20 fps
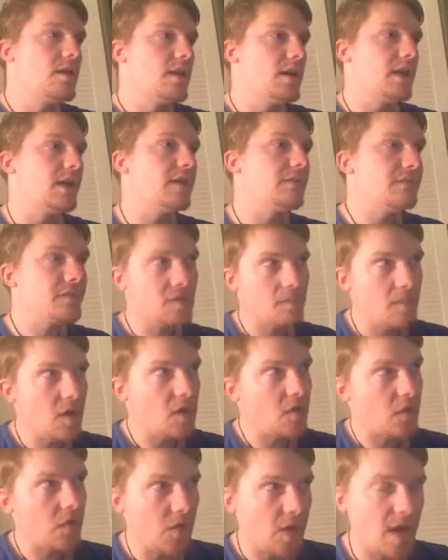If
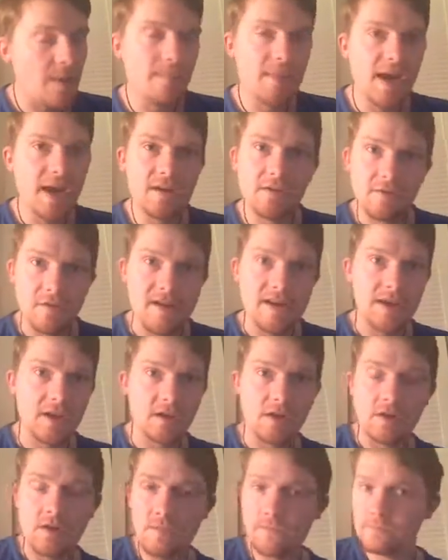tomorrow I made a
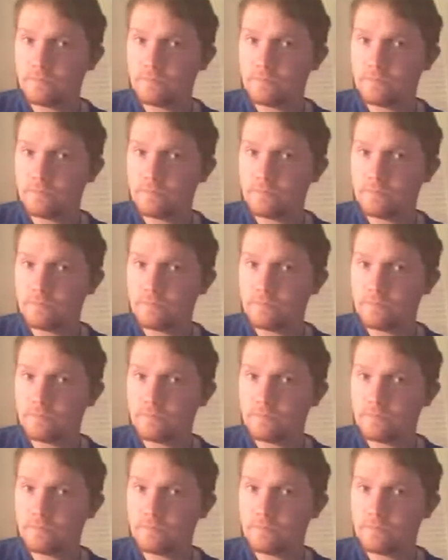video